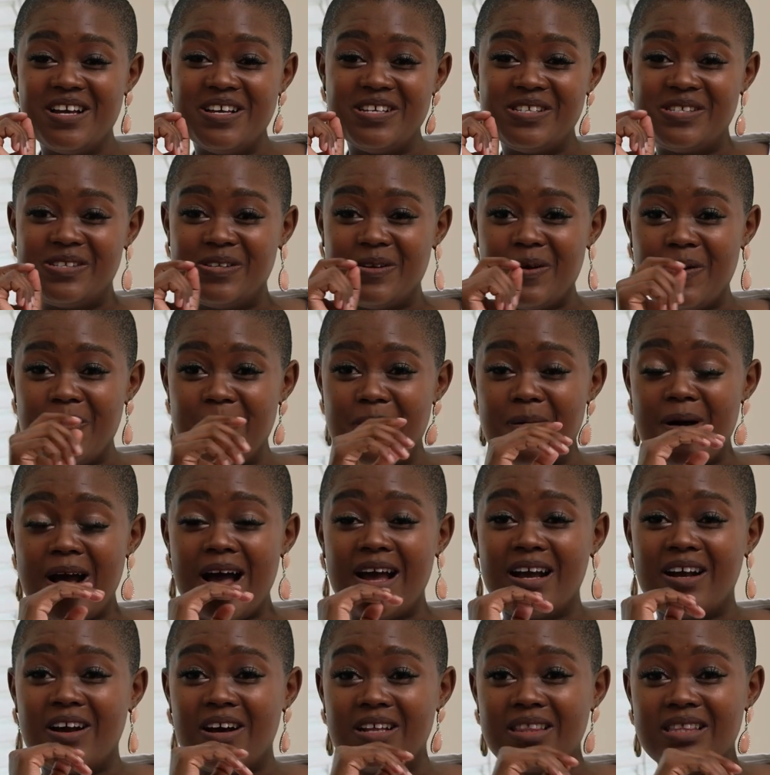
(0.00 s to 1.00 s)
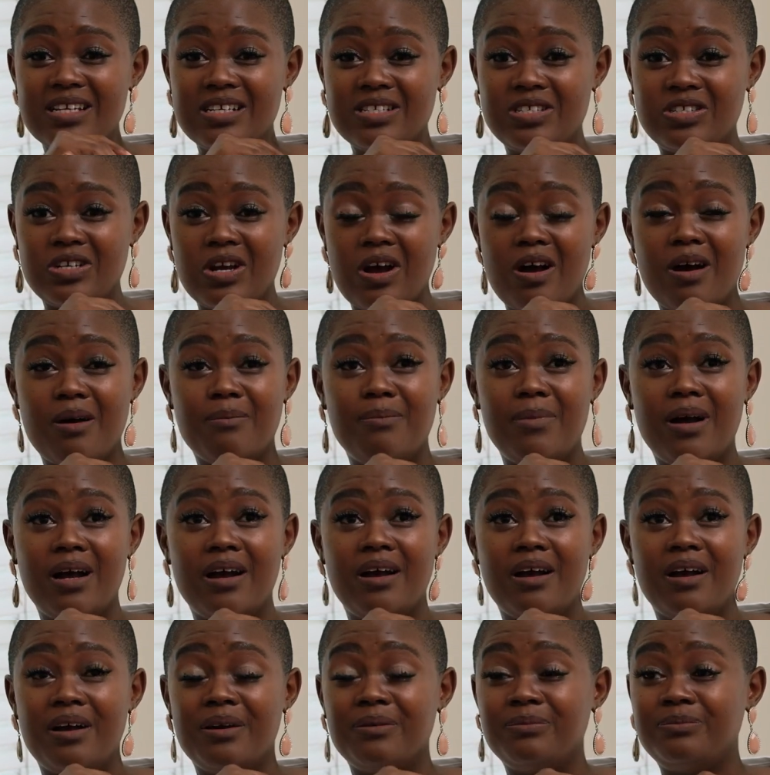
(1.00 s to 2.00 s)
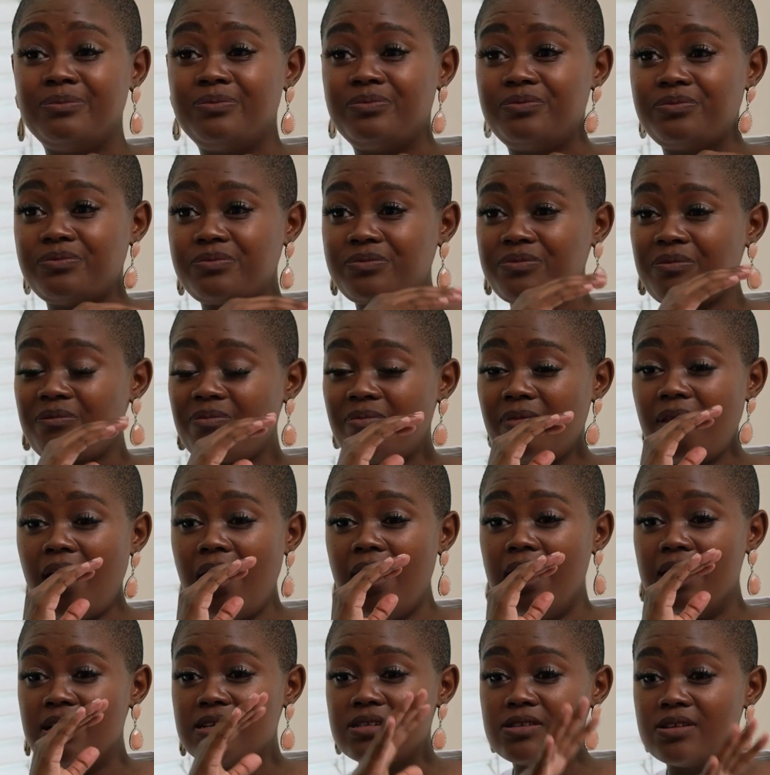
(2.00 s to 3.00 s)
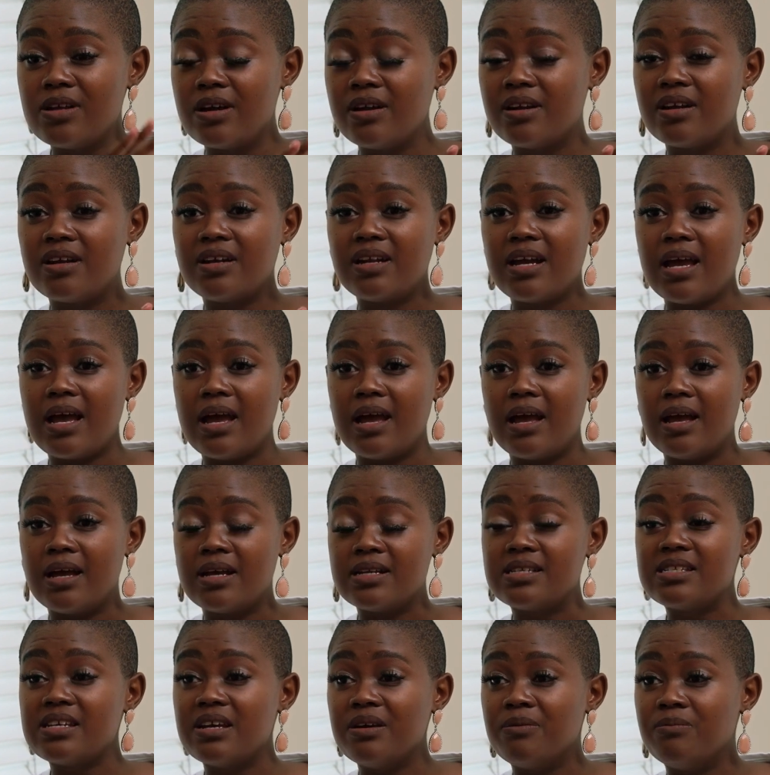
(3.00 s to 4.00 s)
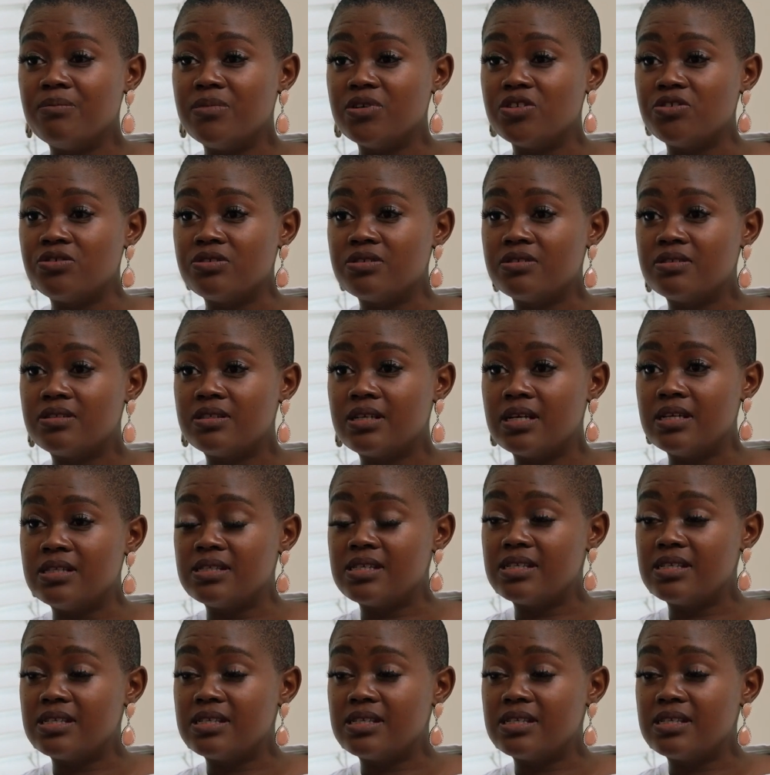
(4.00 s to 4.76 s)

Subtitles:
So I got the job. I started at Ambitious